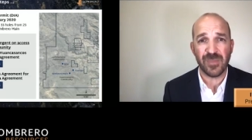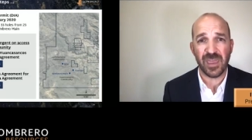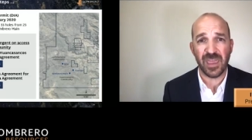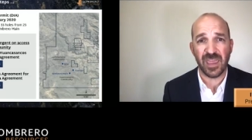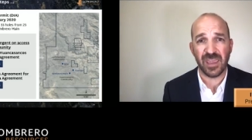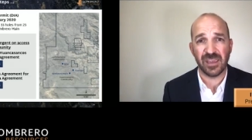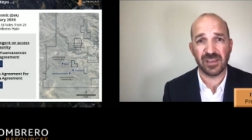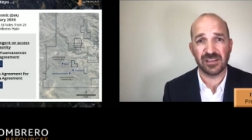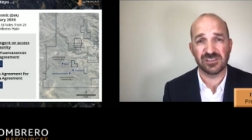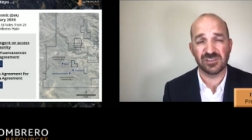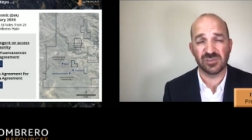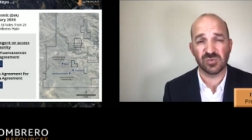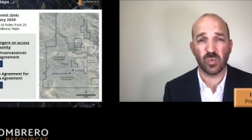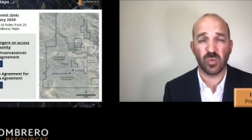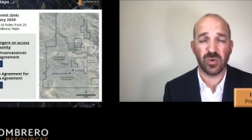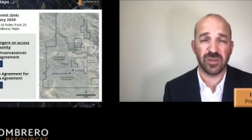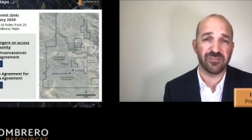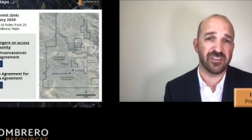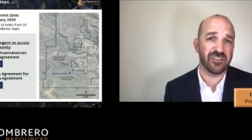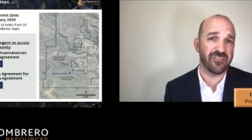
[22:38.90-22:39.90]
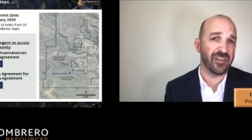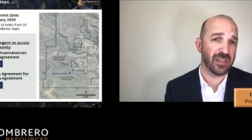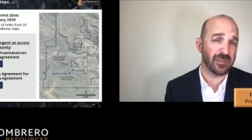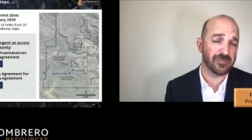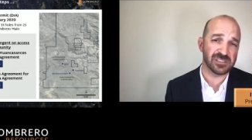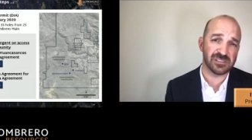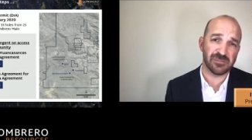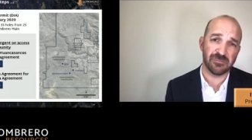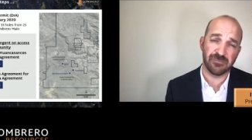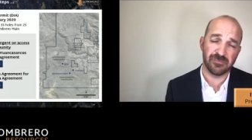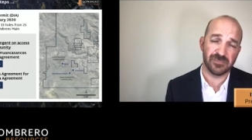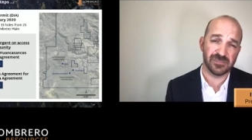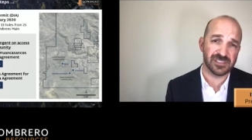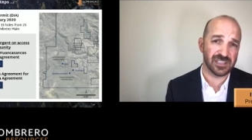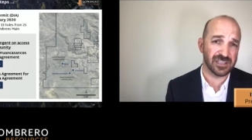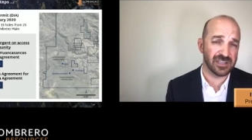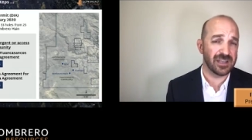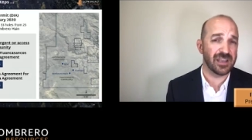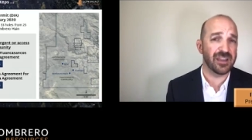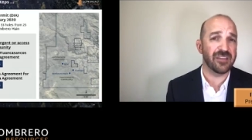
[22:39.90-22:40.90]
and we've developed some
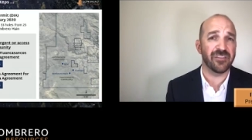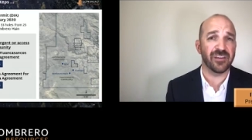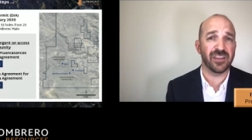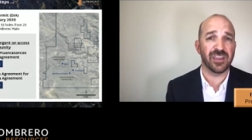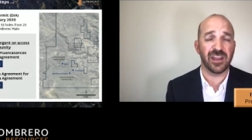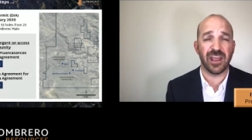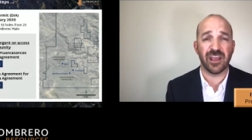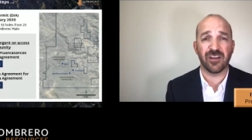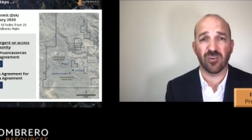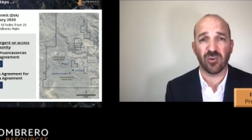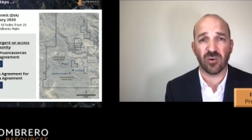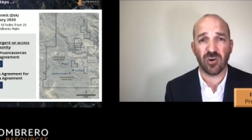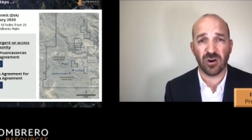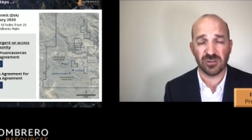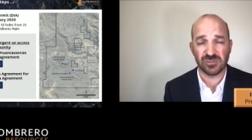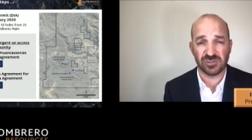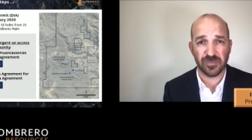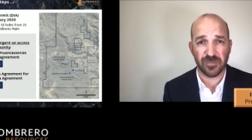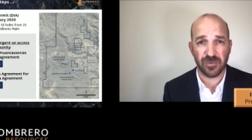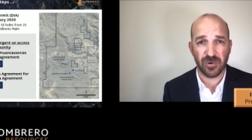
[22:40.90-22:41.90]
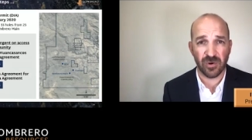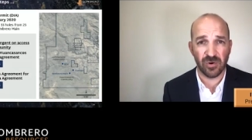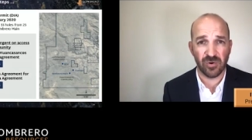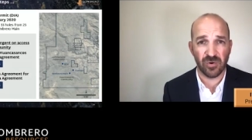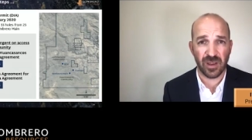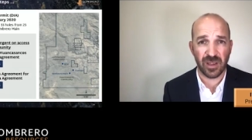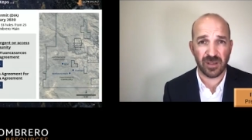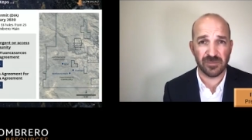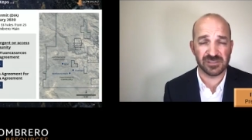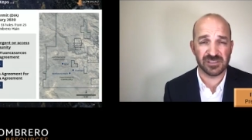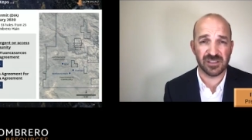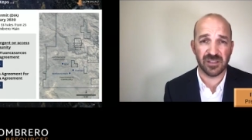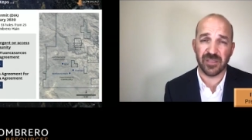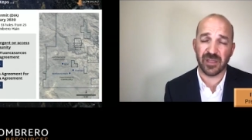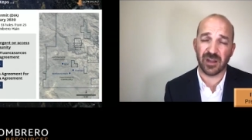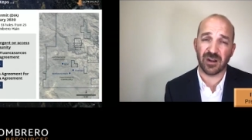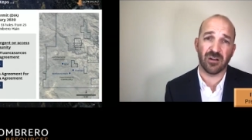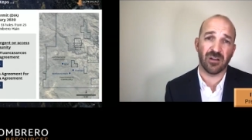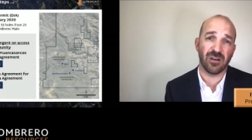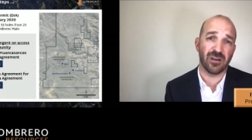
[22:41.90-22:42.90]
significant agriculture programs
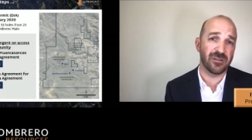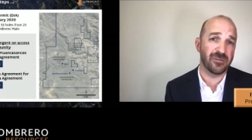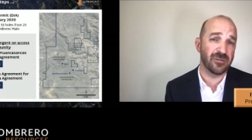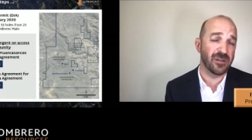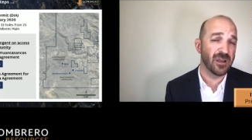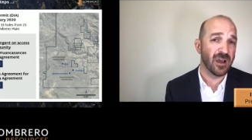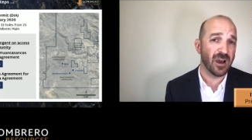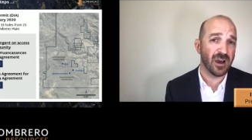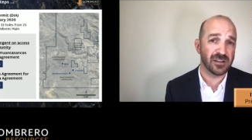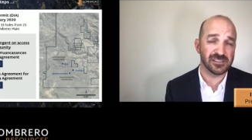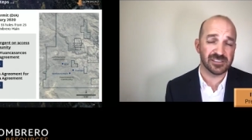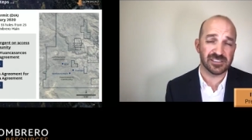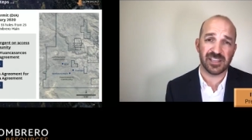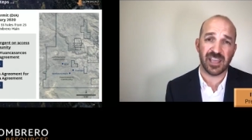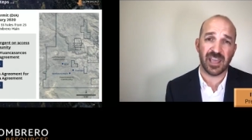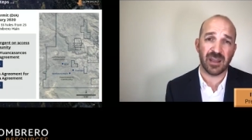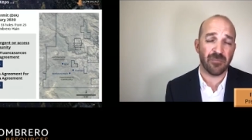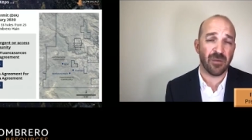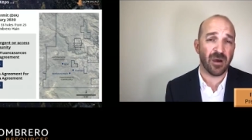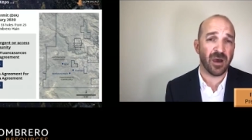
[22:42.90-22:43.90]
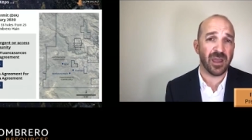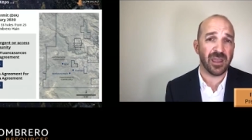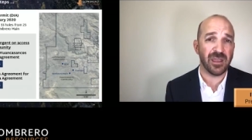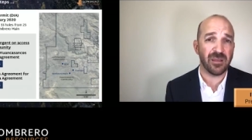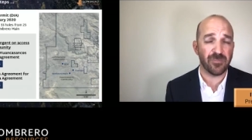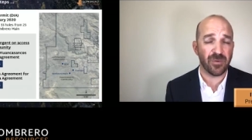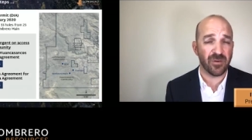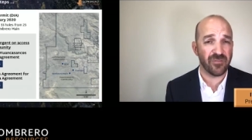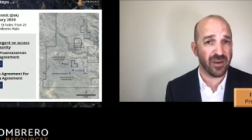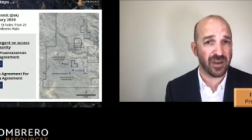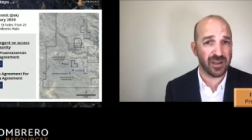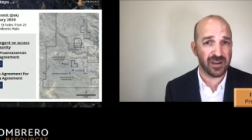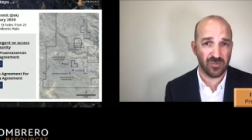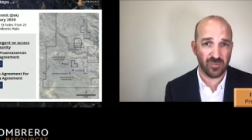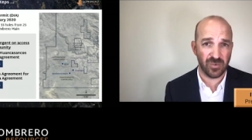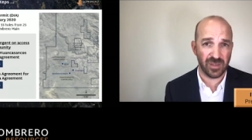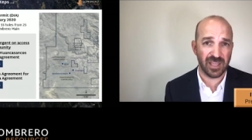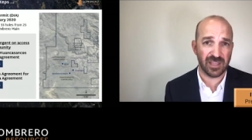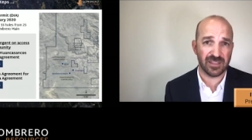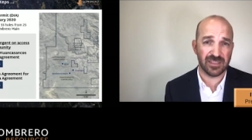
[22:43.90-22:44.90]
that are on, on standby, provided
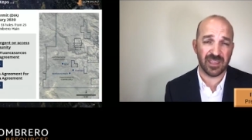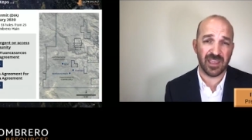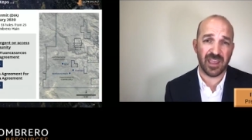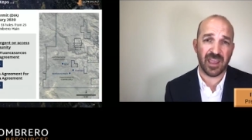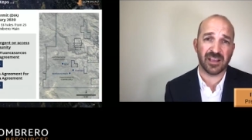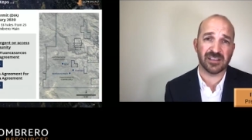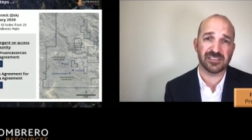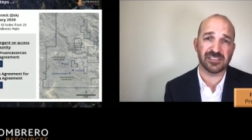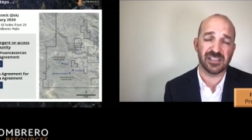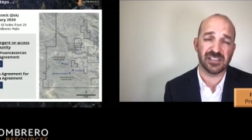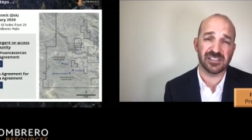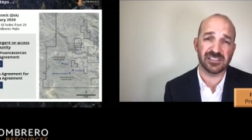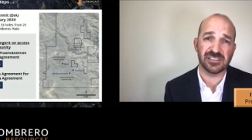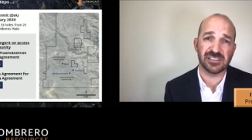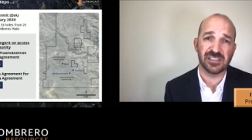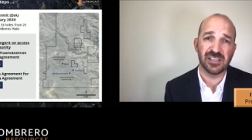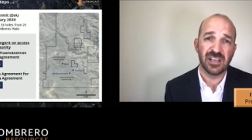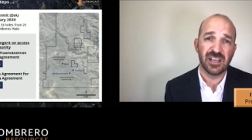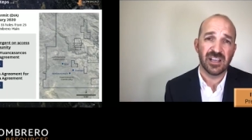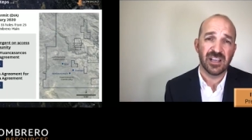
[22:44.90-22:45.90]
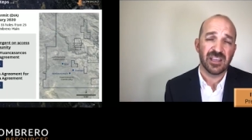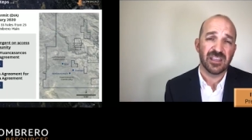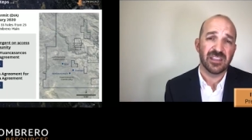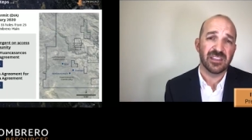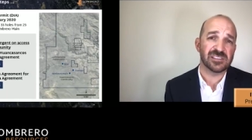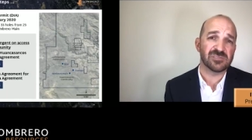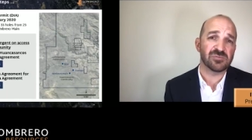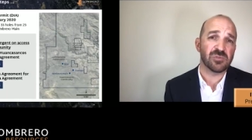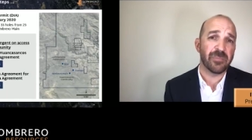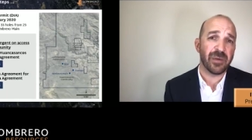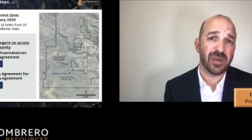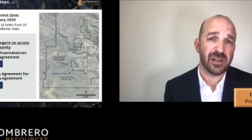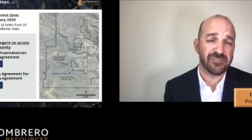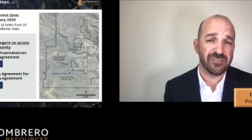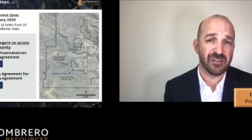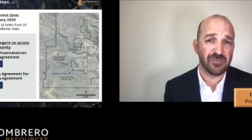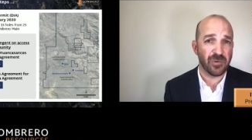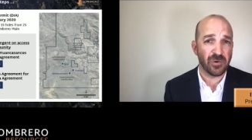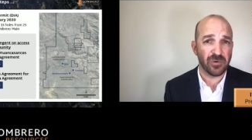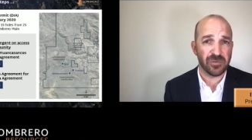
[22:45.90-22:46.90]
we get the access. This will
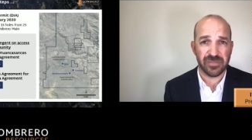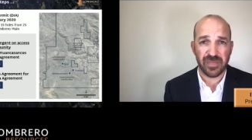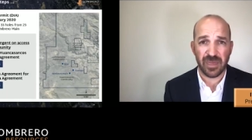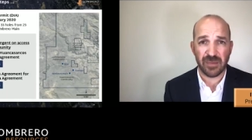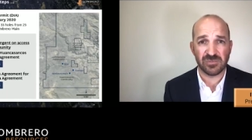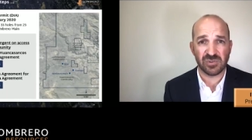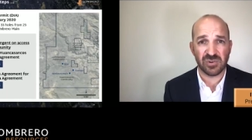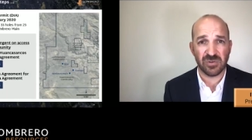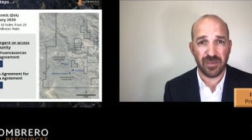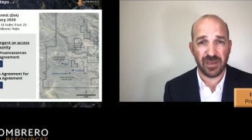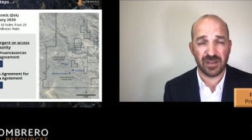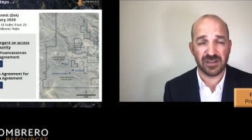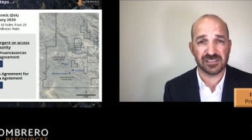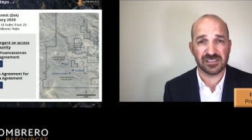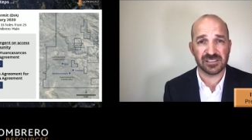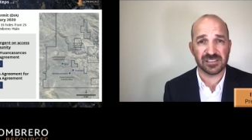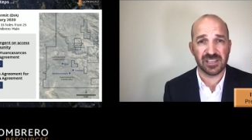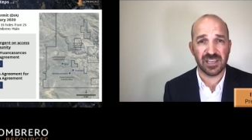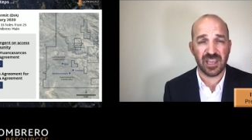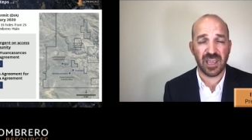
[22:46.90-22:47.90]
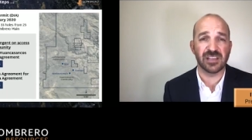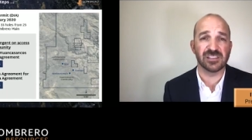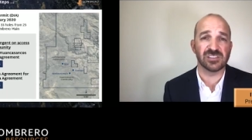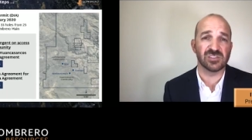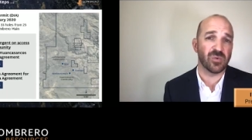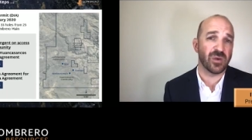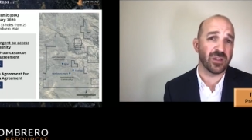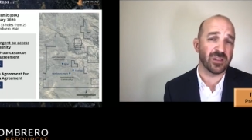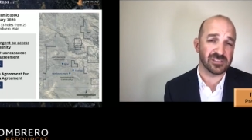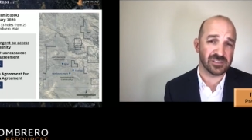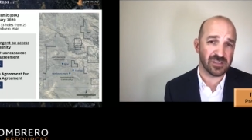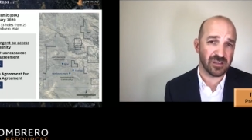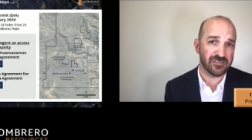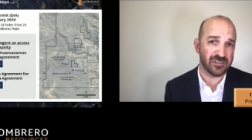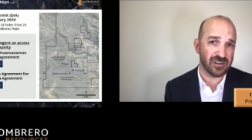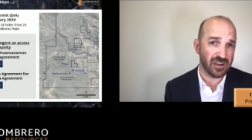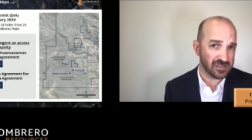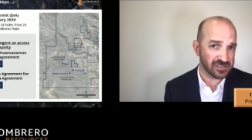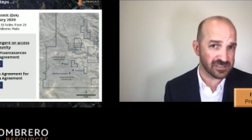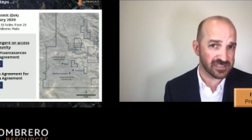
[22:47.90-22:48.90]
benefit both them tremendously as well as
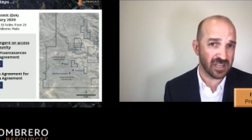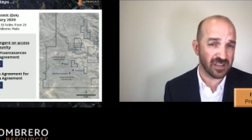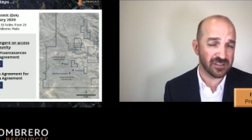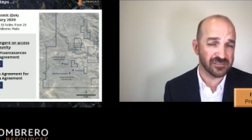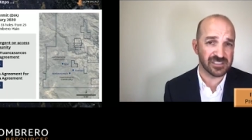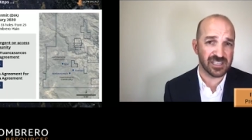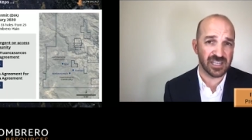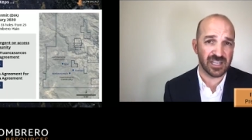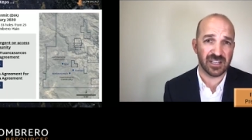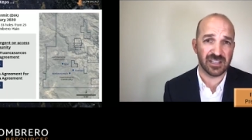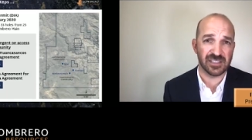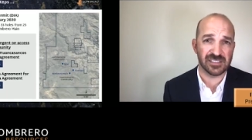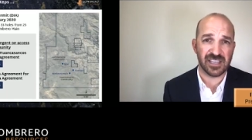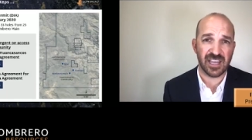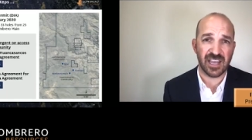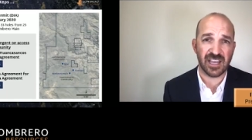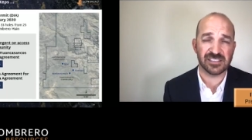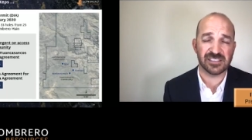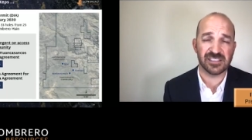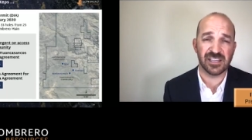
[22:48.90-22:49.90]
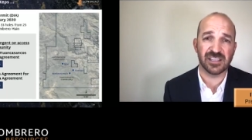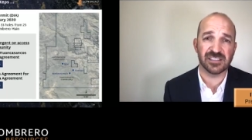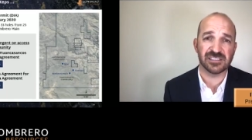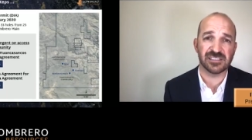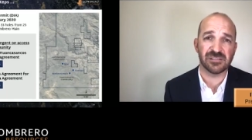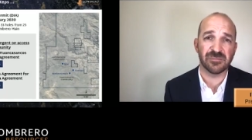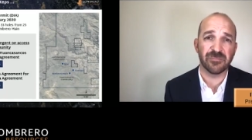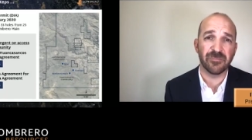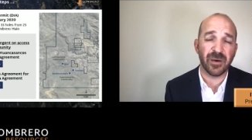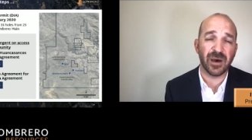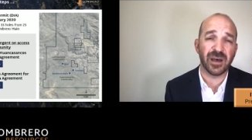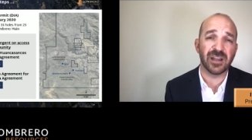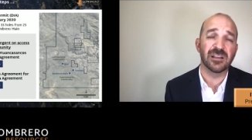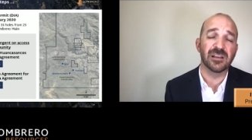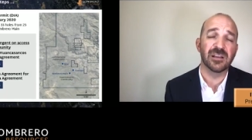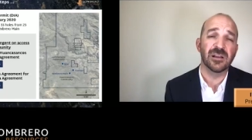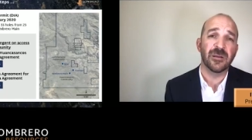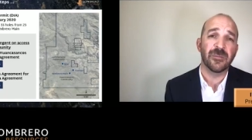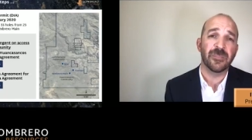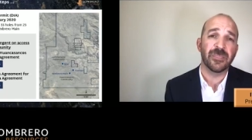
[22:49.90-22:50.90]
ourselves getting us access. But
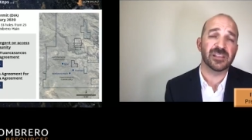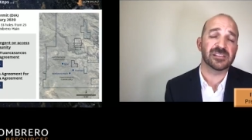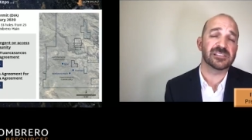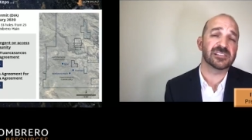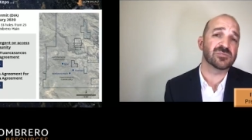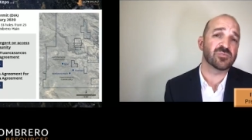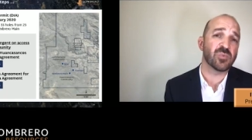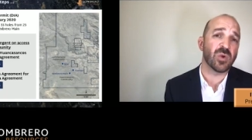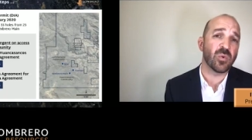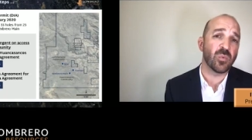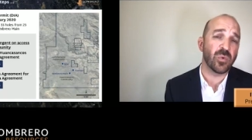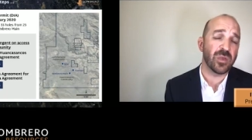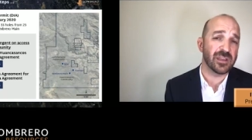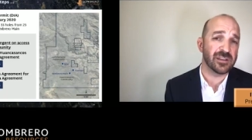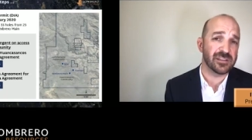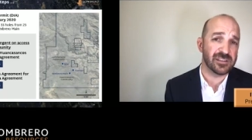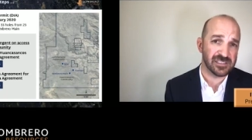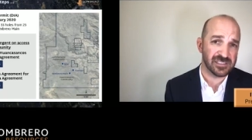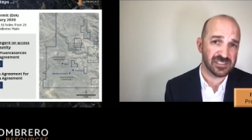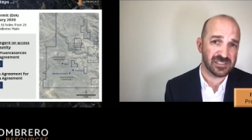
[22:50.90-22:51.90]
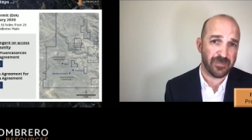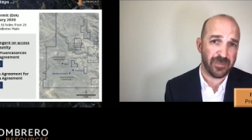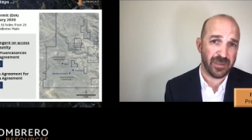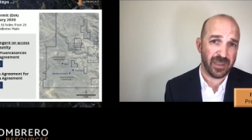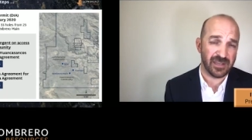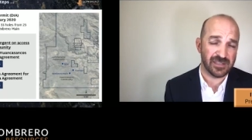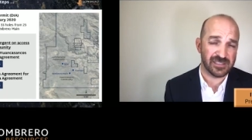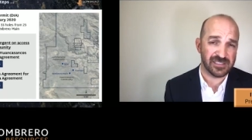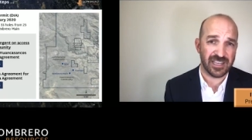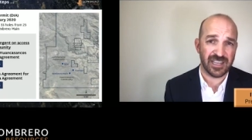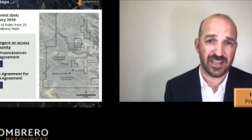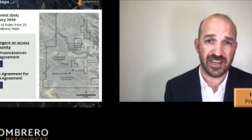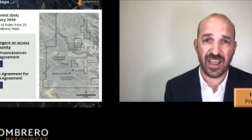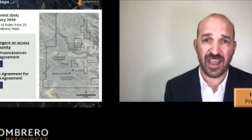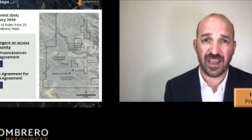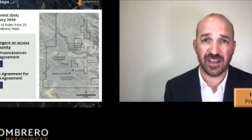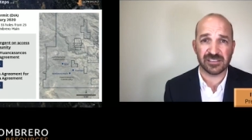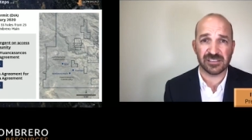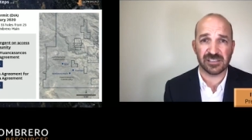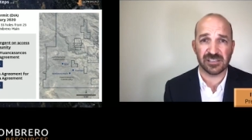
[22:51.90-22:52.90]
this is where we anticipate to get
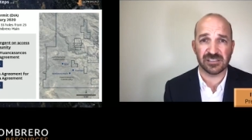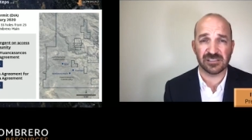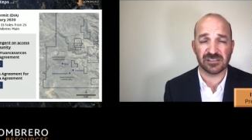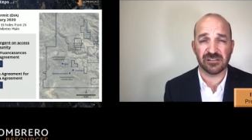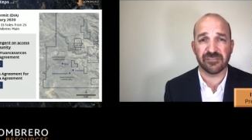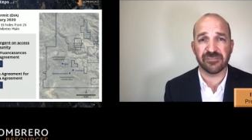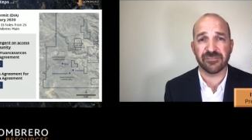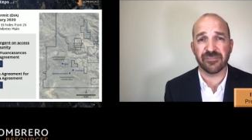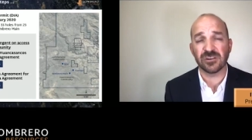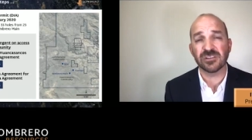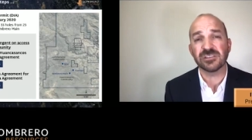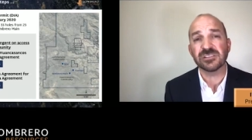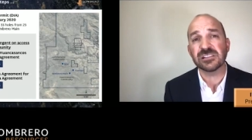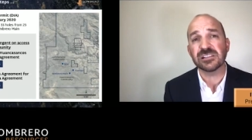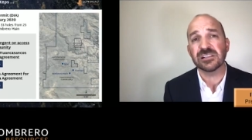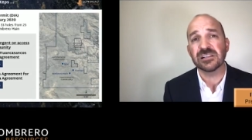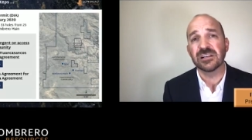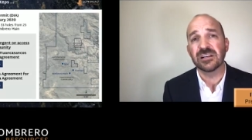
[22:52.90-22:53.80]
access first.